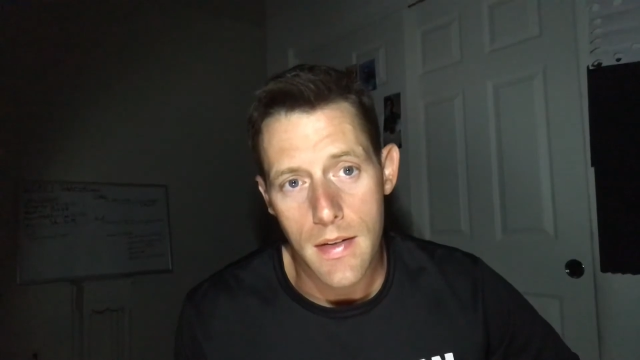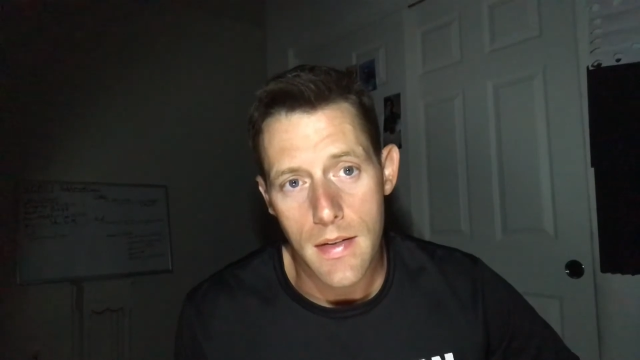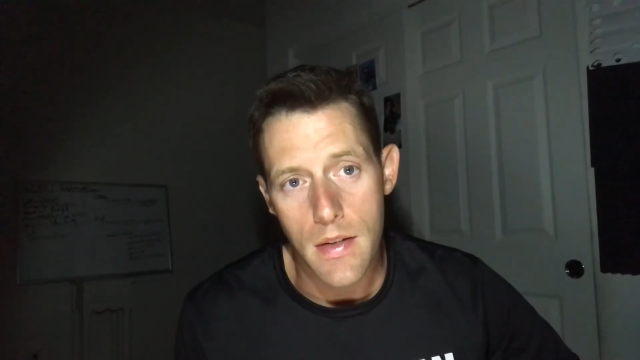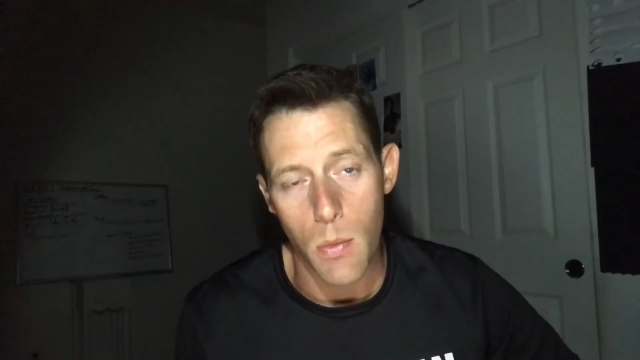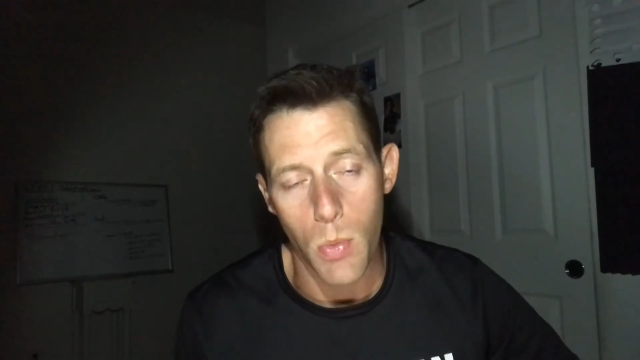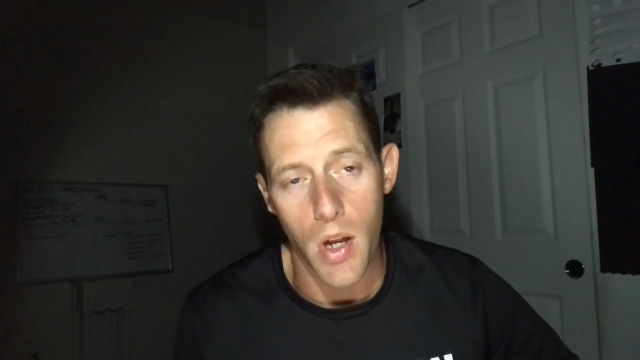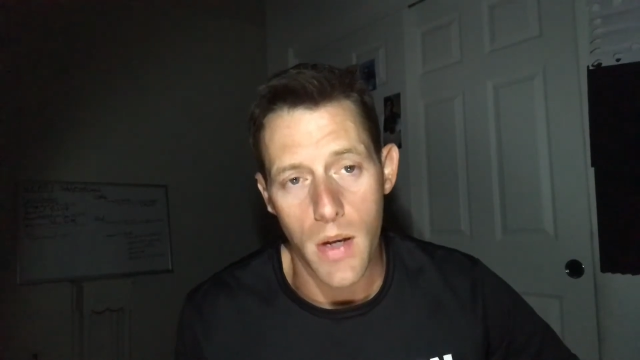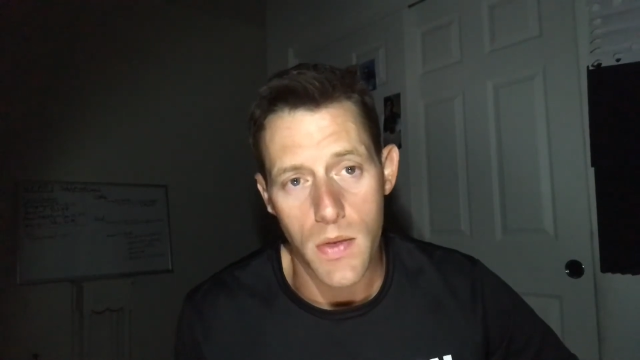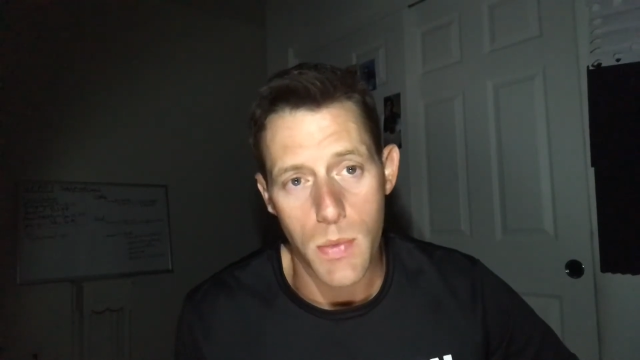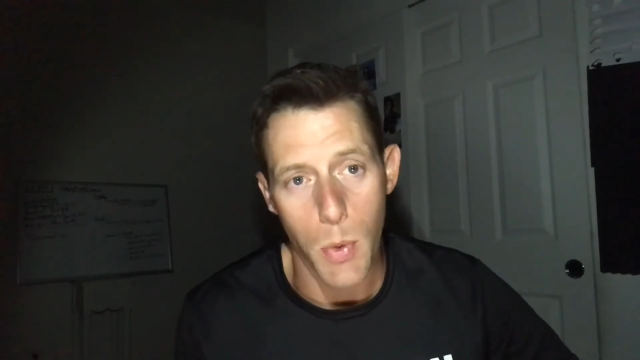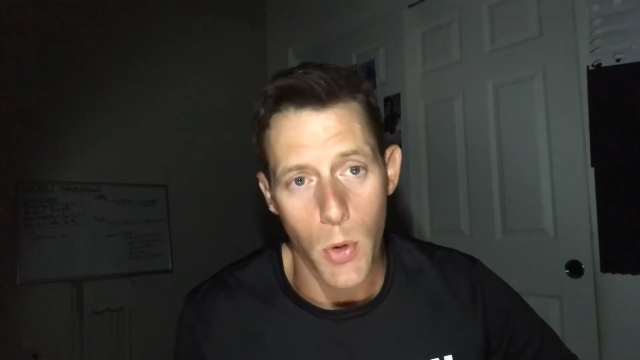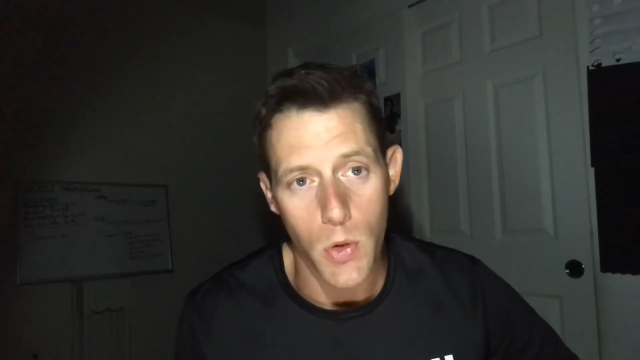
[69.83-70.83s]
some kind of
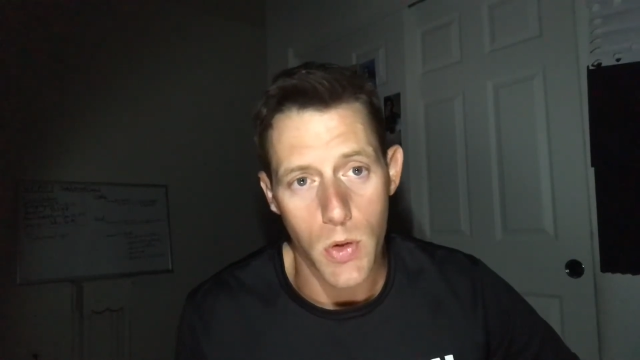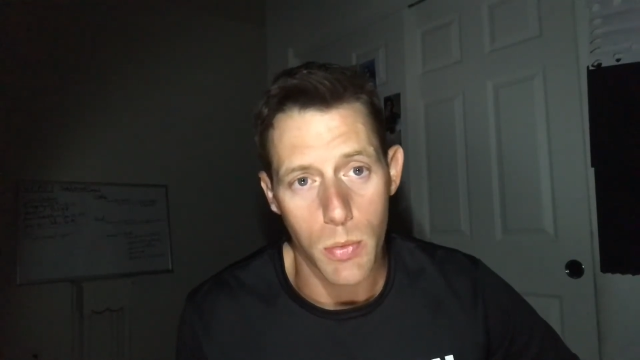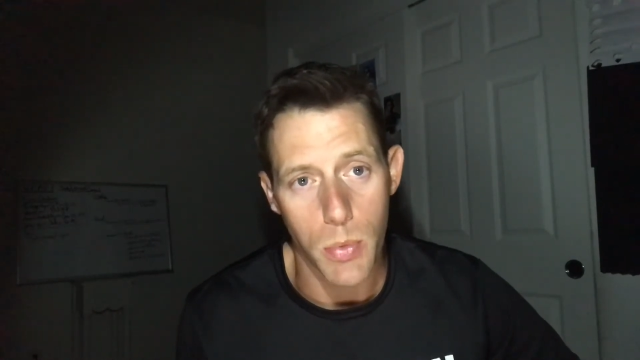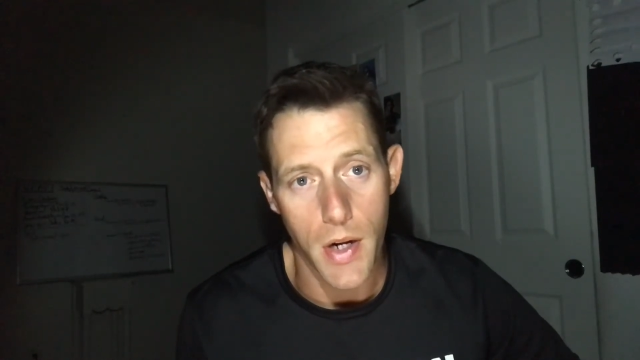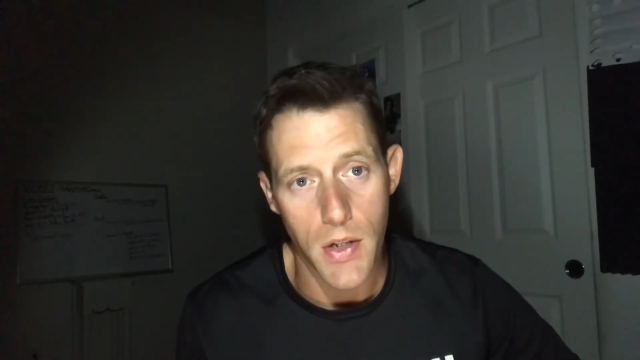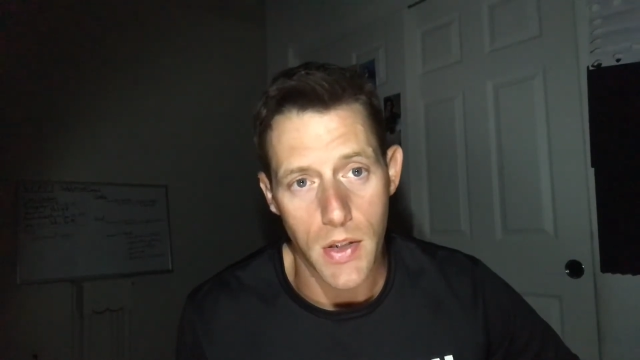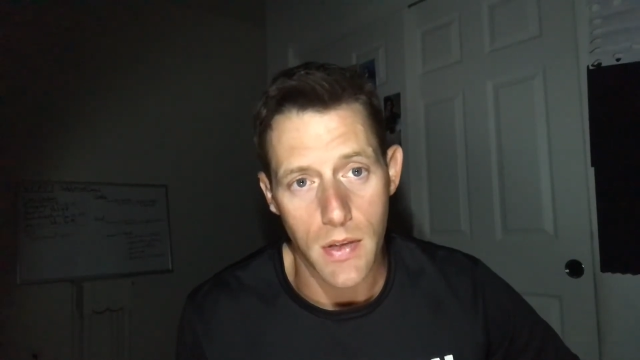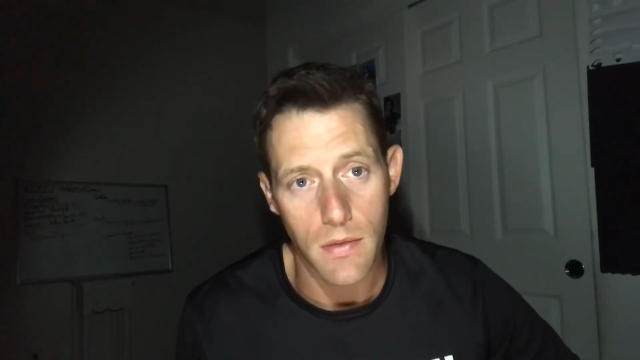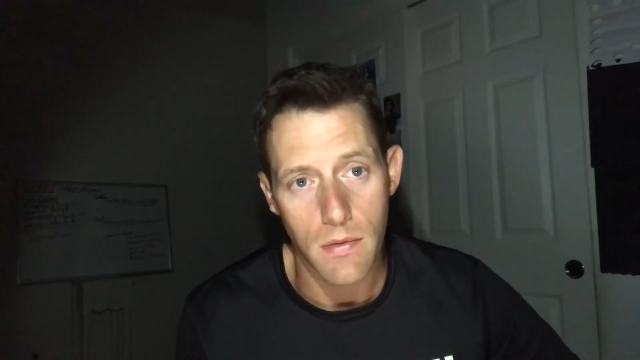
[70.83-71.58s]
spiritual oppression,